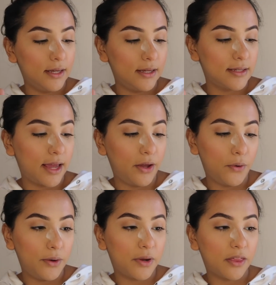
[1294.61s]
is I go
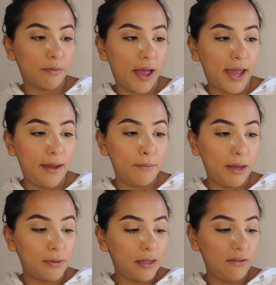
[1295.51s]
in with my
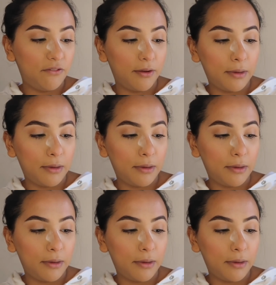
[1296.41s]
Maybelline Fit